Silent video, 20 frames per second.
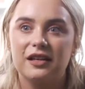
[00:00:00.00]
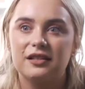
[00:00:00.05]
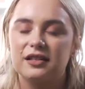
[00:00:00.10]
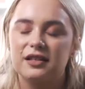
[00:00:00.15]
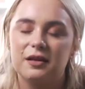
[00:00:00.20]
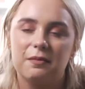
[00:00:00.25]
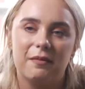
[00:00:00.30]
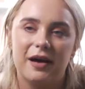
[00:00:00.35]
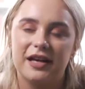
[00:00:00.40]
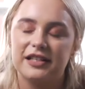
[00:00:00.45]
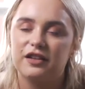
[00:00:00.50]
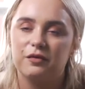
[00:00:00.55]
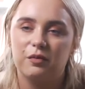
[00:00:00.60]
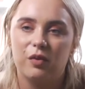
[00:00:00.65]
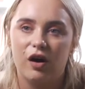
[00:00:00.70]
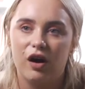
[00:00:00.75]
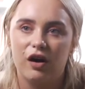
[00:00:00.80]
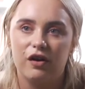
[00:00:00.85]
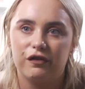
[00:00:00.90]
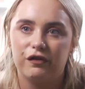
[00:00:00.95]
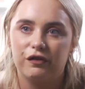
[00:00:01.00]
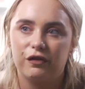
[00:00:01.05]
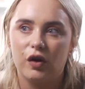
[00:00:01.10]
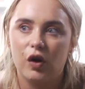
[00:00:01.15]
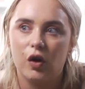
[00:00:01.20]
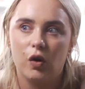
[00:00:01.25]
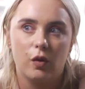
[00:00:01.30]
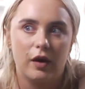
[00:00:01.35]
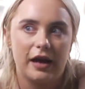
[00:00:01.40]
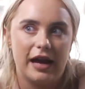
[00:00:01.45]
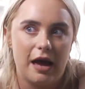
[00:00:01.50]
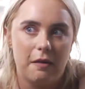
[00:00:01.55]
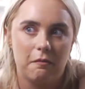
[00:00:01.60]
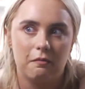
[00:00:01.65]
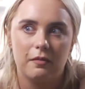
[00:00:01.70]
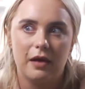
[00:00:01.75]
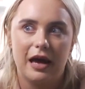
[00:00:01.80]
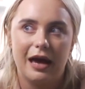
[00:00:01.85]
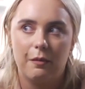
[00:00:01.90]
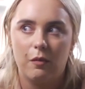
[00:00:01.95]
It's a massive part of who I
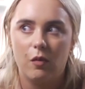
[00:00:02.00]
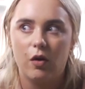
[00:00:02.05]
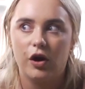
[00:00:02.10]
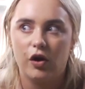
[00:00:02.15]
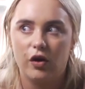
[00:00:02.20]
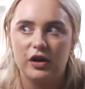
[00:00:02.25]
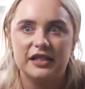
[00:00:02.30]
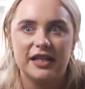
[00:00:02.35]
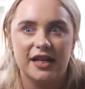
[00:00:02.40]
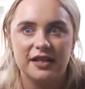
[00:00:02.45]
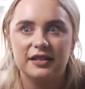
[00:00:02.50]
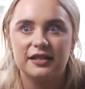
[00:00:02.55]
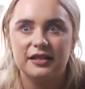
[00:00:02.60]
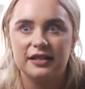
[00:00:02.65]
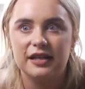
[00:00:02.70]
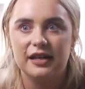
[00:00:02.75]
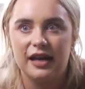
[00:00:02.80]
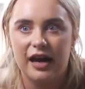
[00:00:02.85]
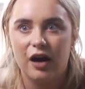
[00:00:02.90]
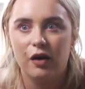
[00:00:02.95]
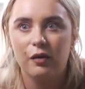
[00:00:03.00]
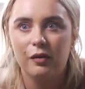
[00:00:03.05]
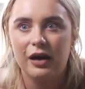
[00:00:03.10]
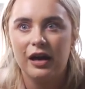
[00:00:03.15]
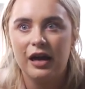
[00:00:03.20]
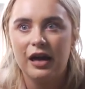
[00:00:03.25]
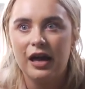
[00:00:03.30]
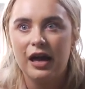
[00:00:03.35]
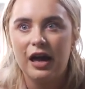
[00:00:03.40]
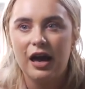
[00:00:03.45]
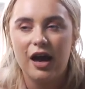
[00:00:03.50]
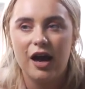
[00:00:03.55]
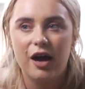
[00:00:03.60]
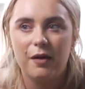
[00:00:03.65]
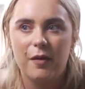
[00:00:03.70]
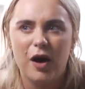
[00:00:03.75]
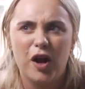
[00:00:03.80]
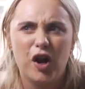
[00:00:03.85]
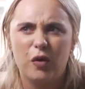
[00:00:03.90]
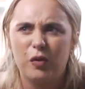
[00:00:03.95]
am and my identity now,
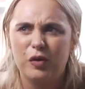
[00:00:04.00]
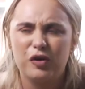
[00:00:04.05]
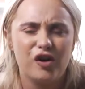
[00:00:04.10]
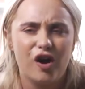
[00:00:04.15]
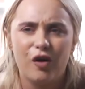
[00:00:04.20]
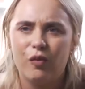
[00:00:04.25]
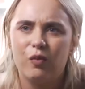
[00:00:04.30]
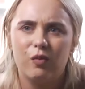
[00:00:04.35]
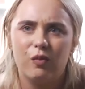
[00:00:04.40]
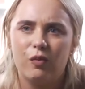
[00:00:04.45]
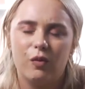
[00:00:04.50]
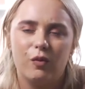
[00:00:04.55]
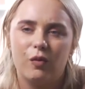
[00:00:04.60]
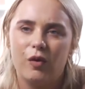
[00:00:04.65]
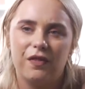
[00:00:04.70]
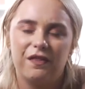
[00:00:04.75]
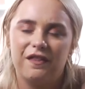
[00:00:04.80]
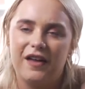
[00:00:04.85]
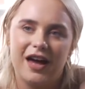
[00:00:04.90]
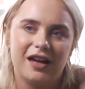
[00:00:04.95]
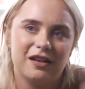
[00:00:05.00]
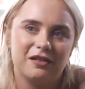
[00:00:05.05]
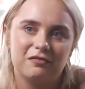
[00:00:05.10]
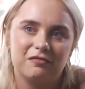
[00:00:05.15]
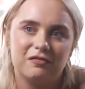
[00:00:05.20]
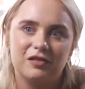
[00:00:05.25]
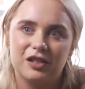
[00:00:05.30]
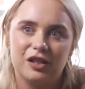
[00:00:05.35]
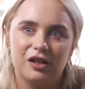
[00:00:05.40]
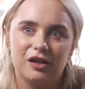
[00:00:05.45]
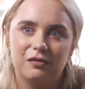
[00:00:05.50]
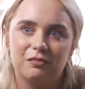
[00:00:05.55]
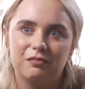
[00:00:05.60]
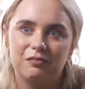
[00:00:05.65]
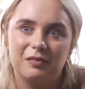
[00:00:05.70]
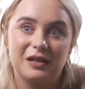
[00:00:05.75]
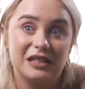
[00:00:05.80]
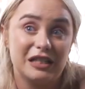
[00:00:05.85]
and I would not want that to be